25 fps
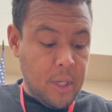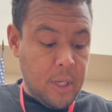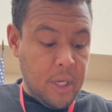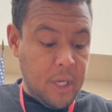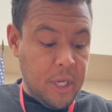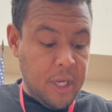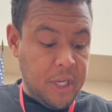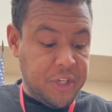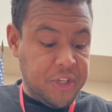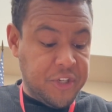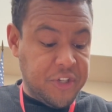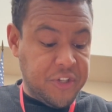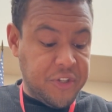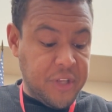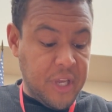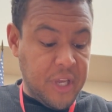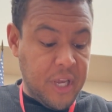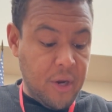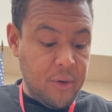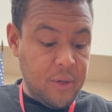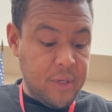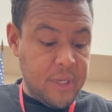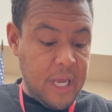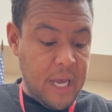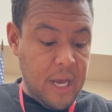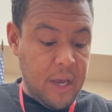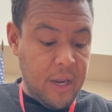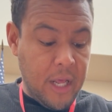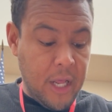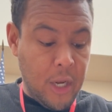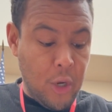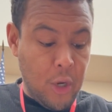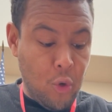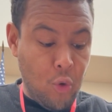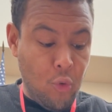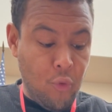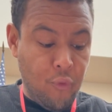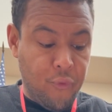He stared down
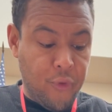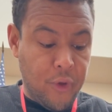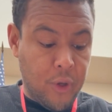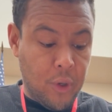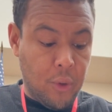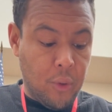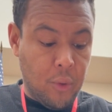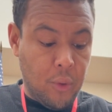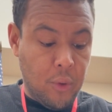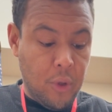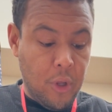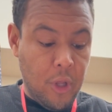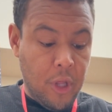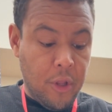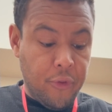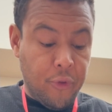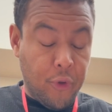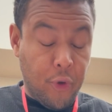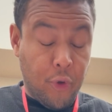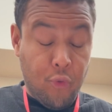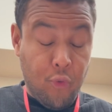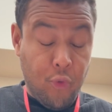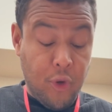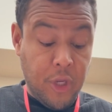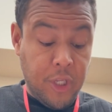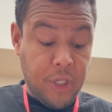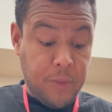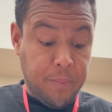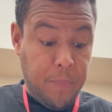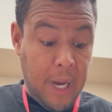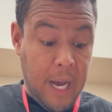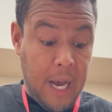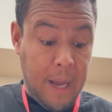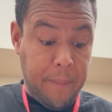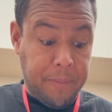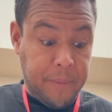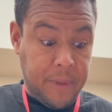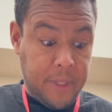at Whoville. The Grinch
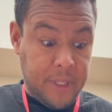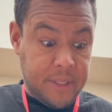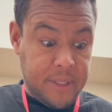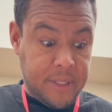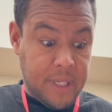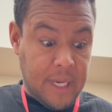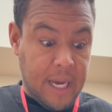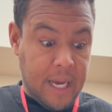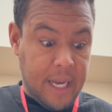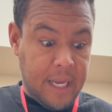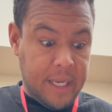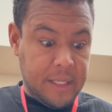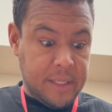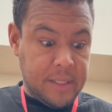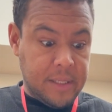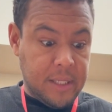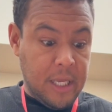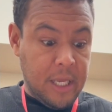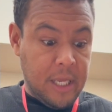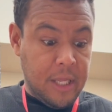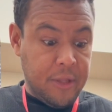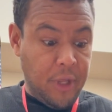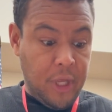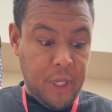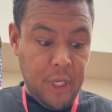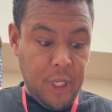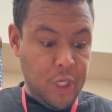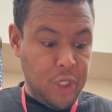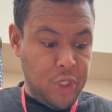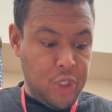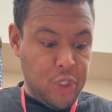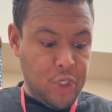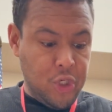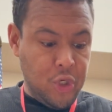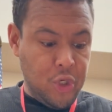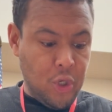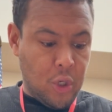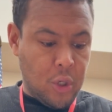popped his eyes. Then he
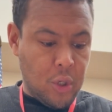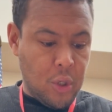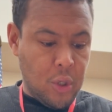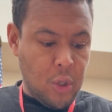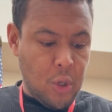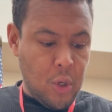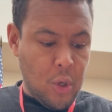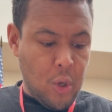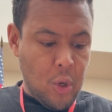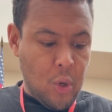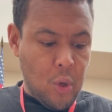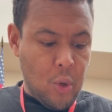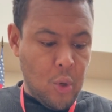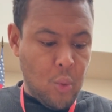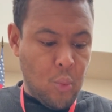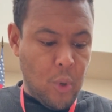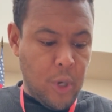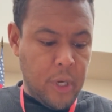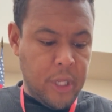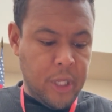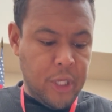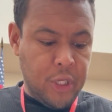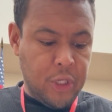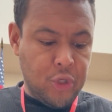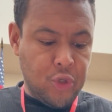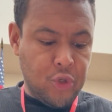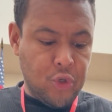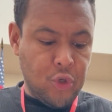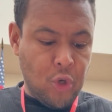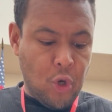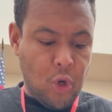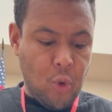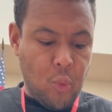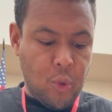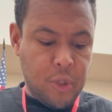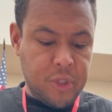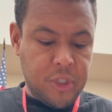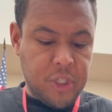shook. What he
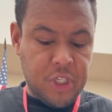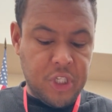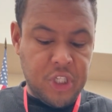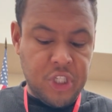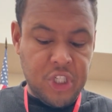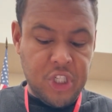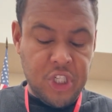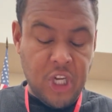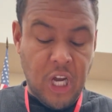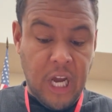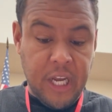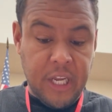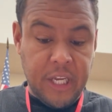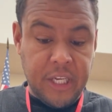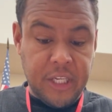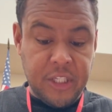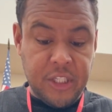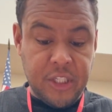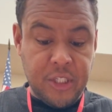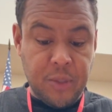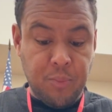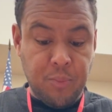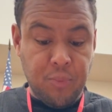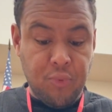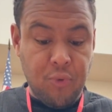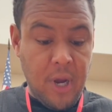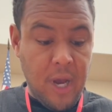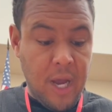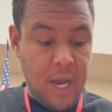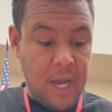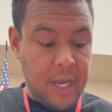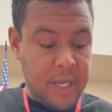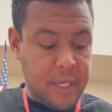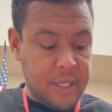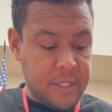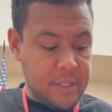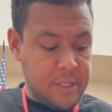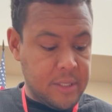saw was a shocking
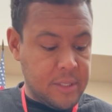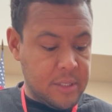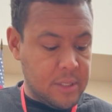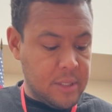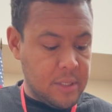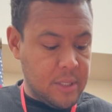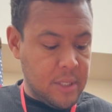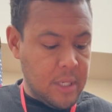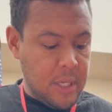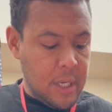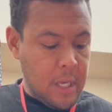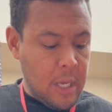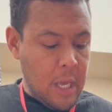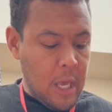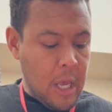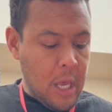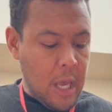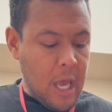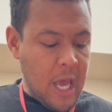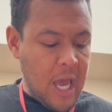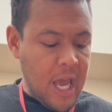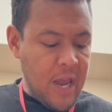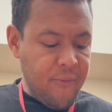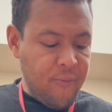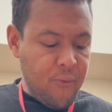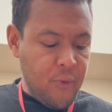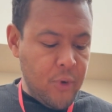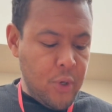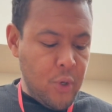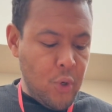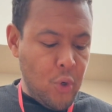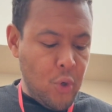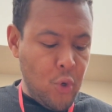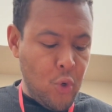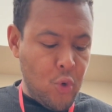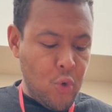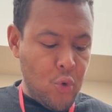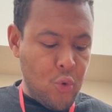surprise. Every
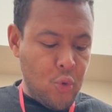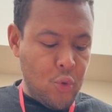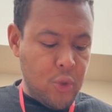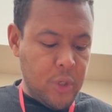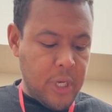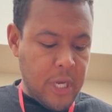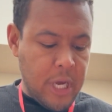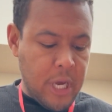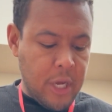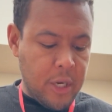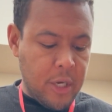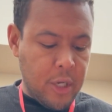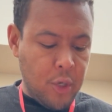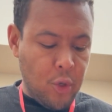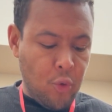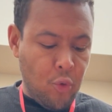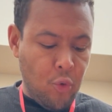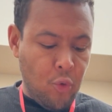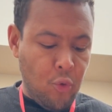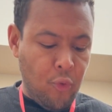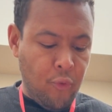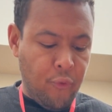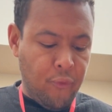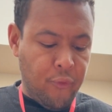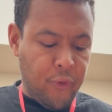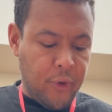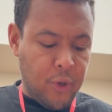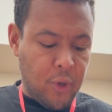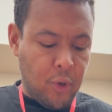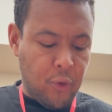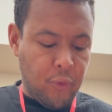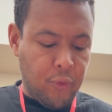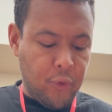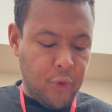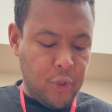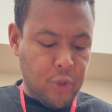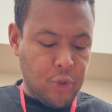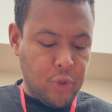who down in
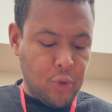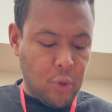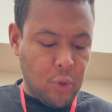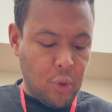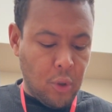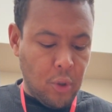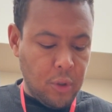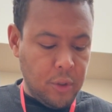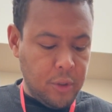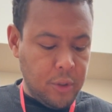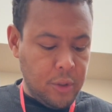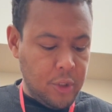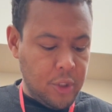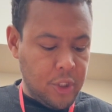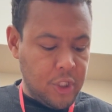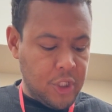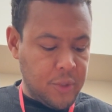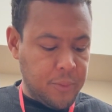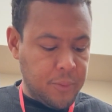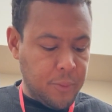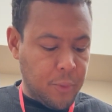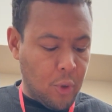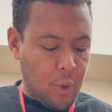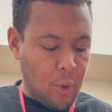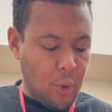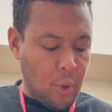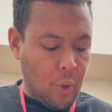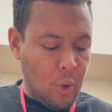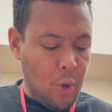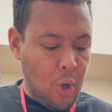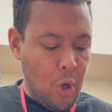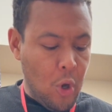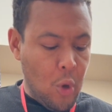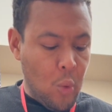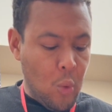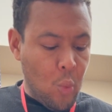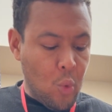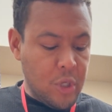Whoville, the tall and the small,
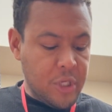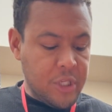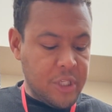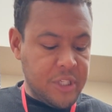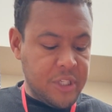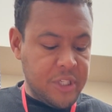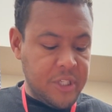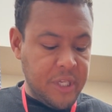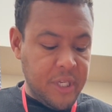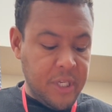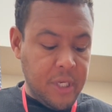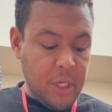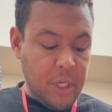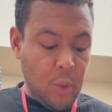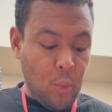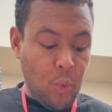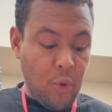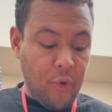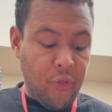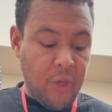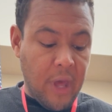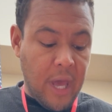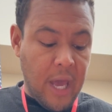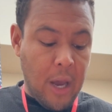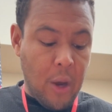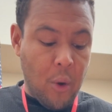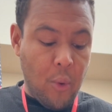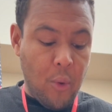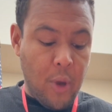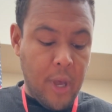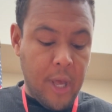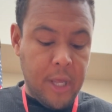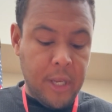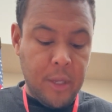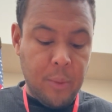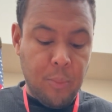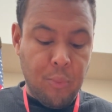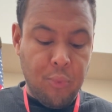was singing without
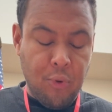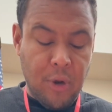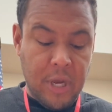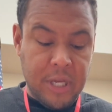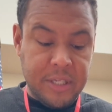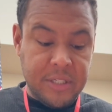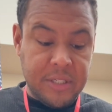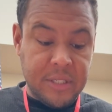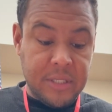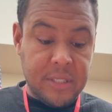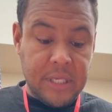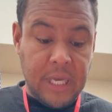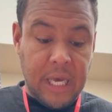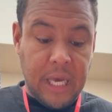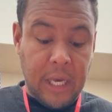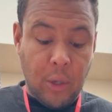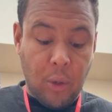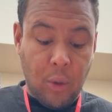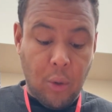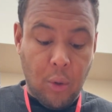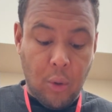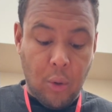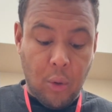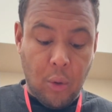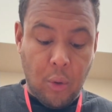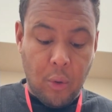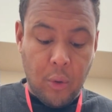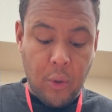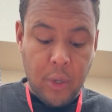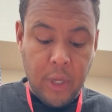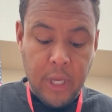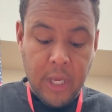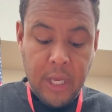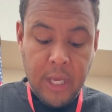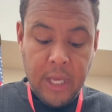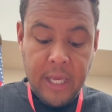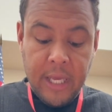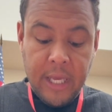any presents at all.
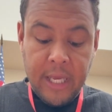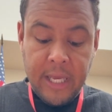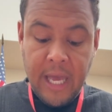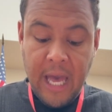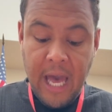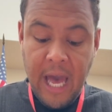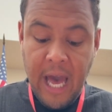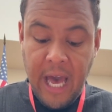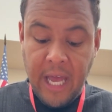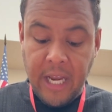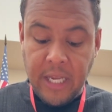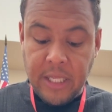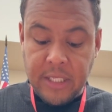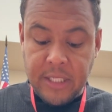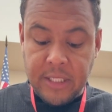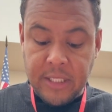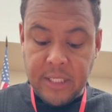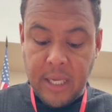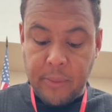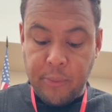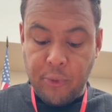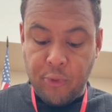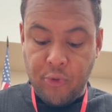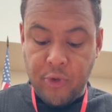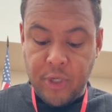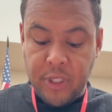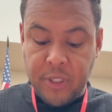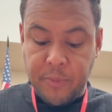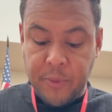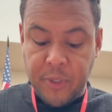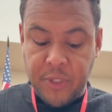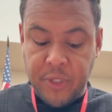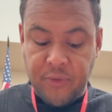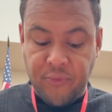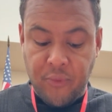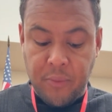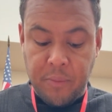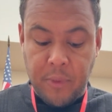He hadn't stopped
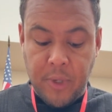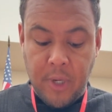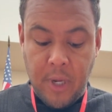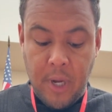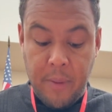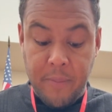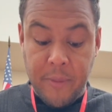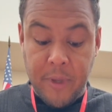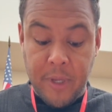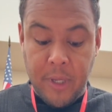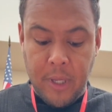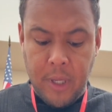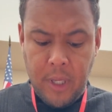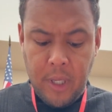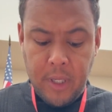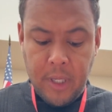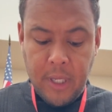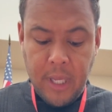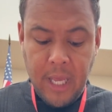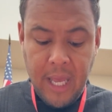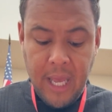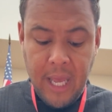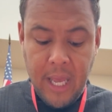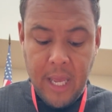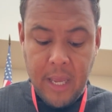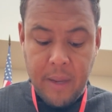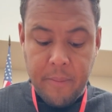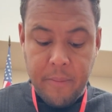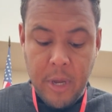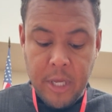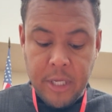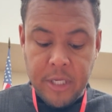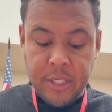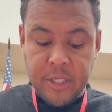Christmas from coming. It came